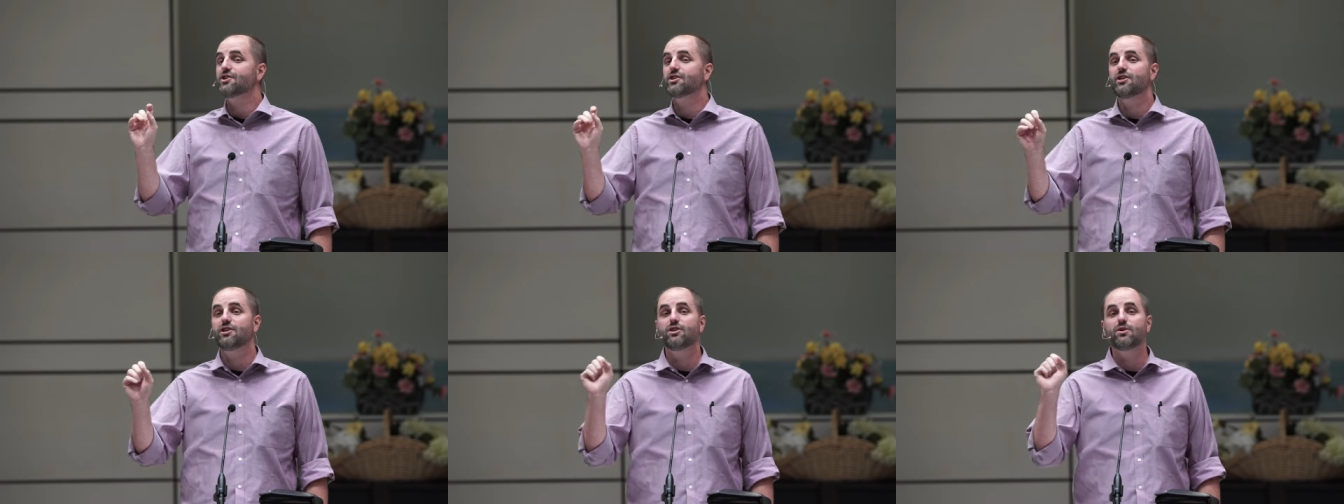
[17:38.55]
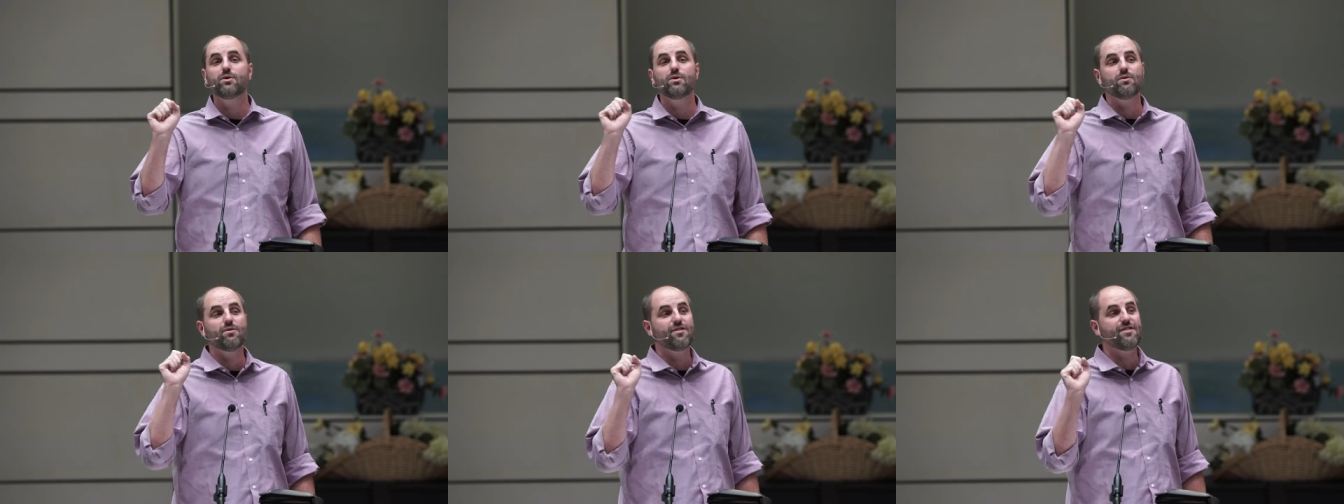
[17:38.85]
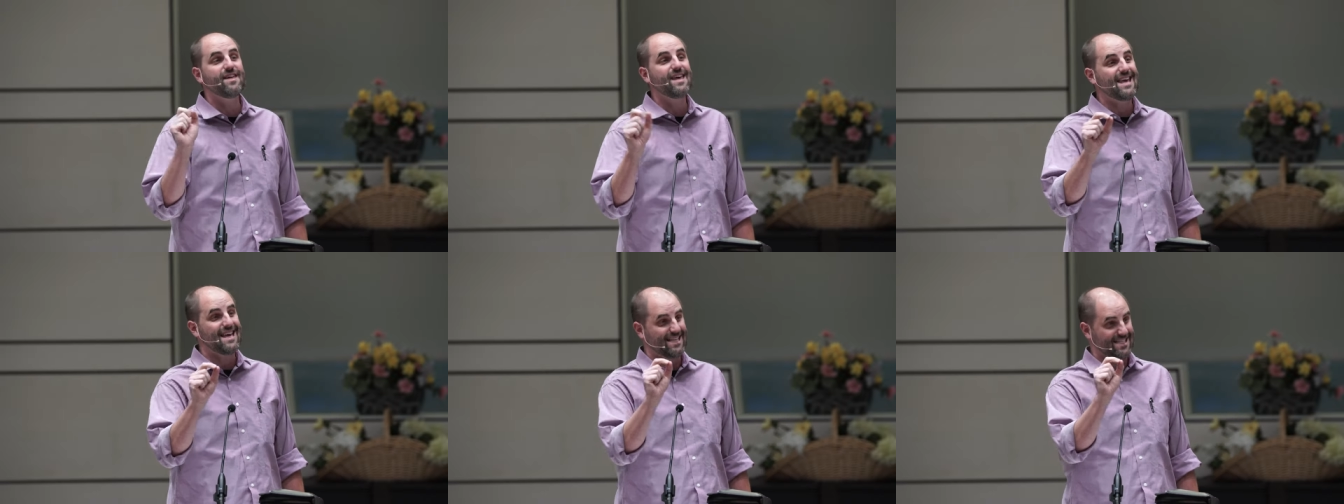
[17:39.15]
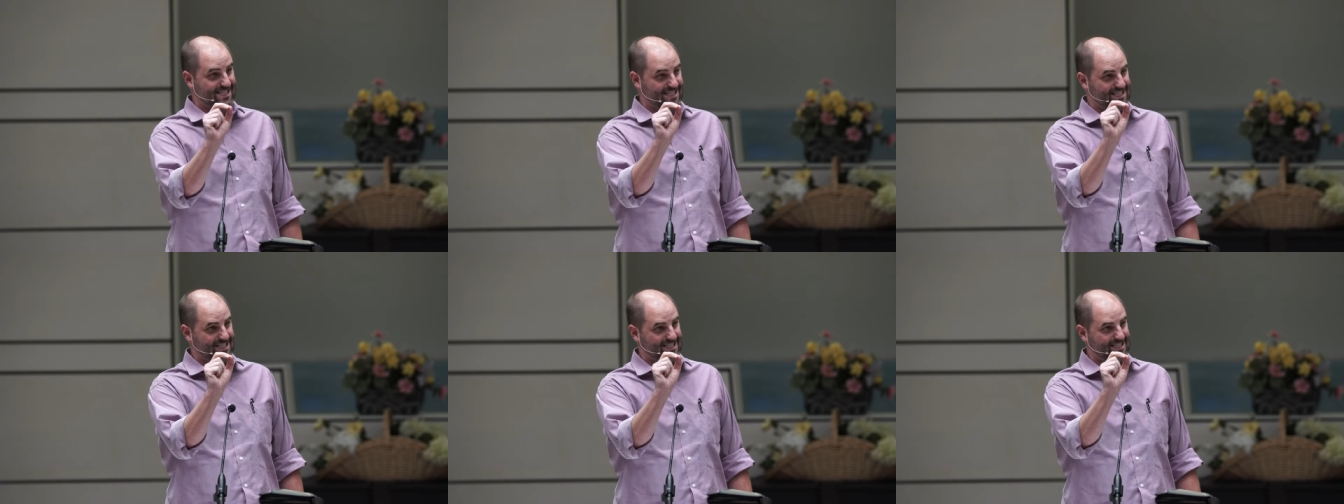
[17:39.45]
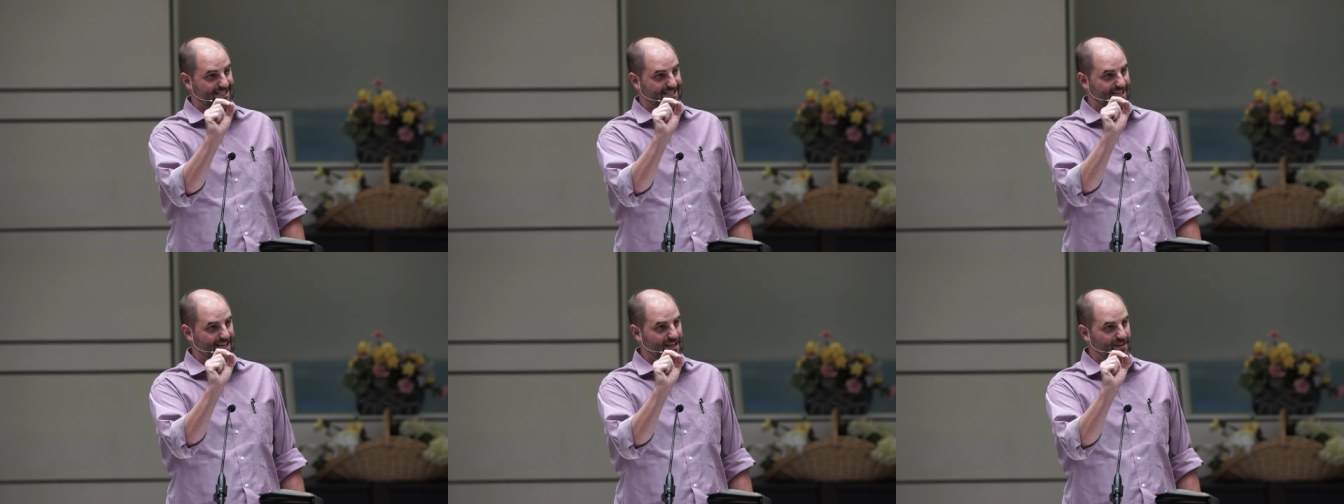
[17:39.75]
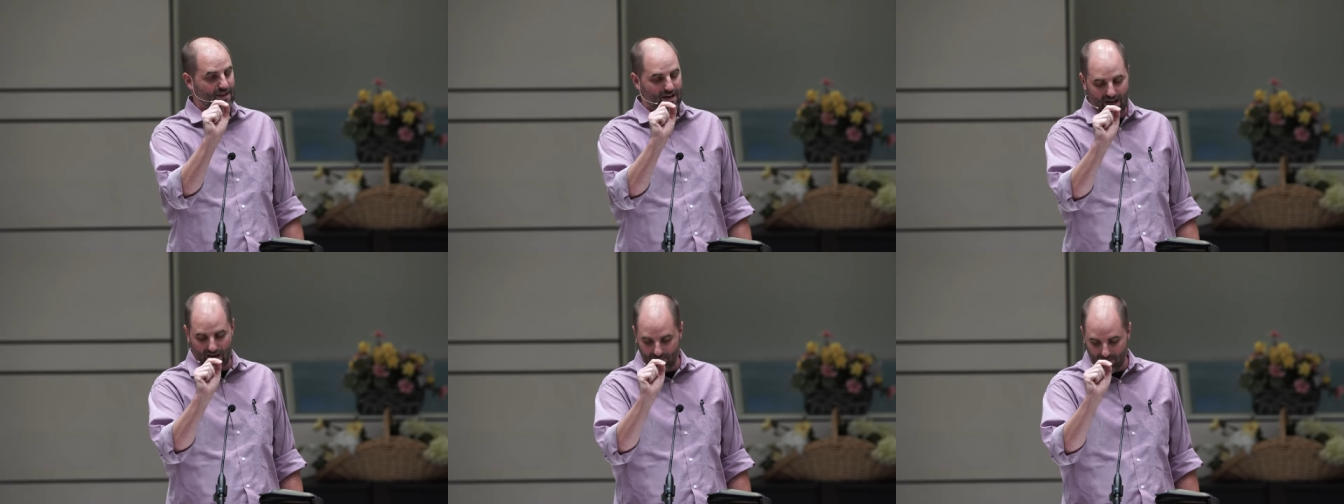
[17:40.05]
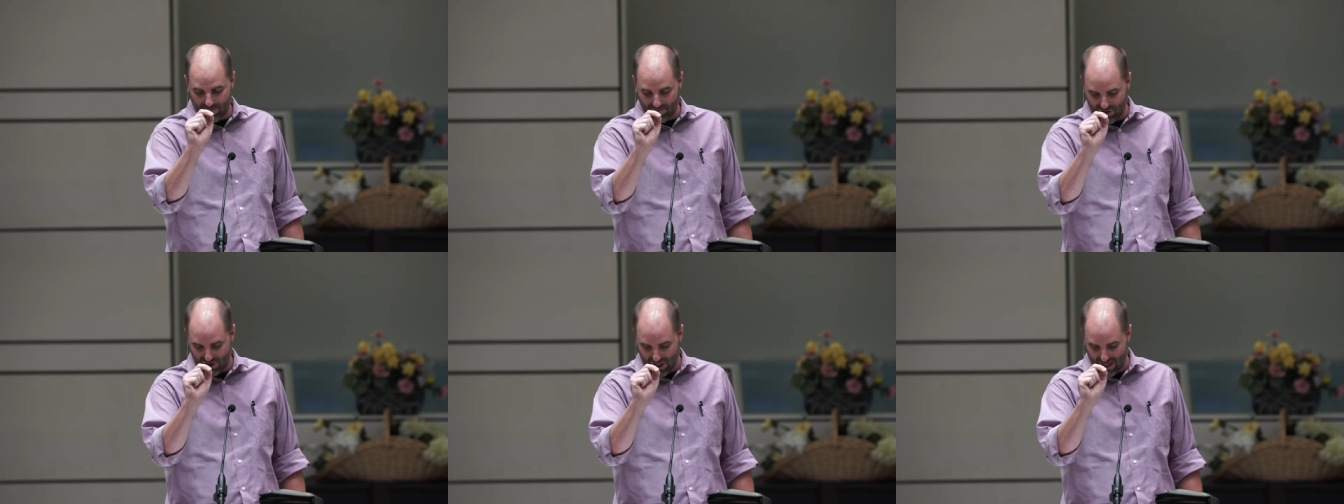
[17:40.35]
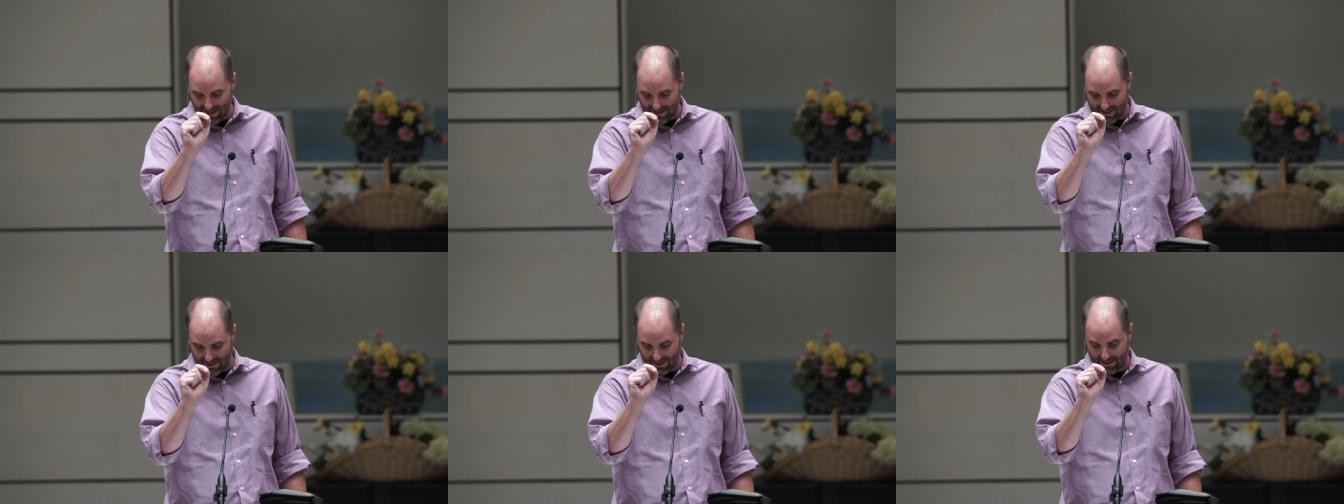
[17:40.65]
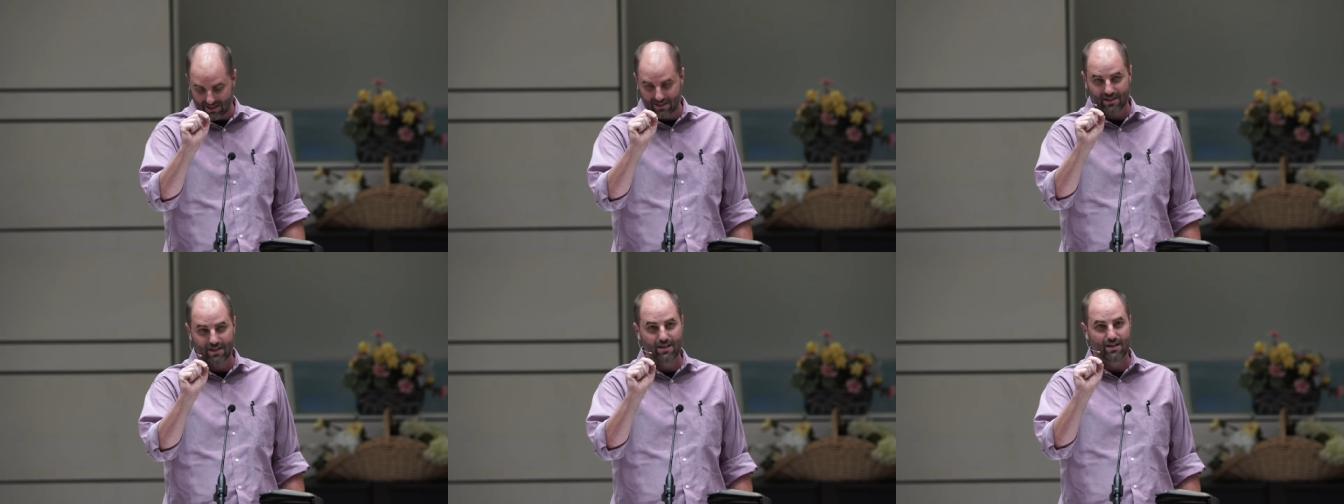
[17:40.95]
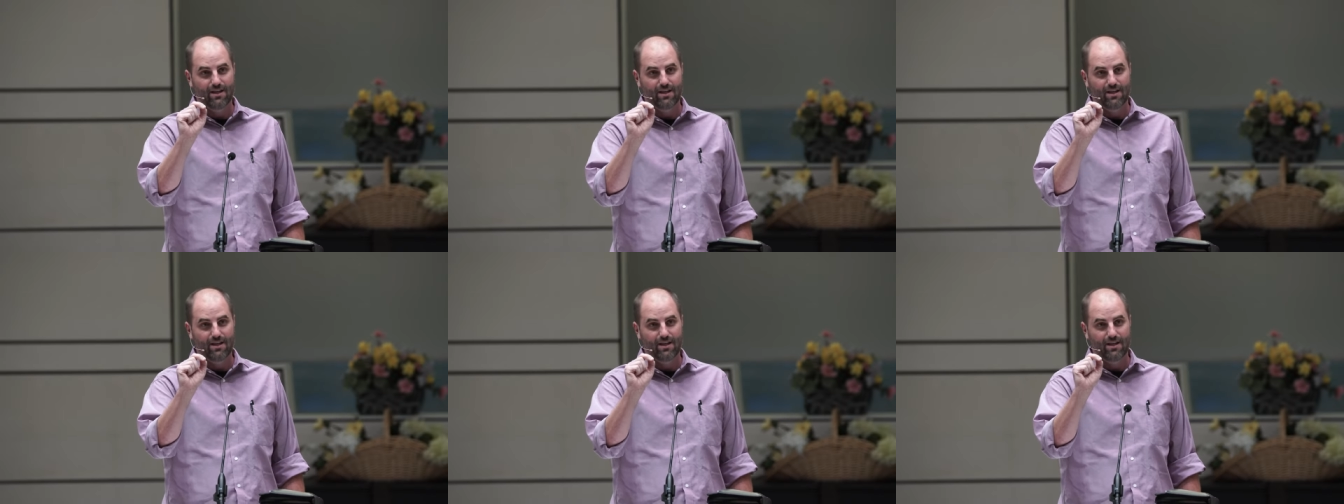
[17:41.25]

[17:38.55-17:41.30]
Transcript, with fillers: to do this in the name of Jesus.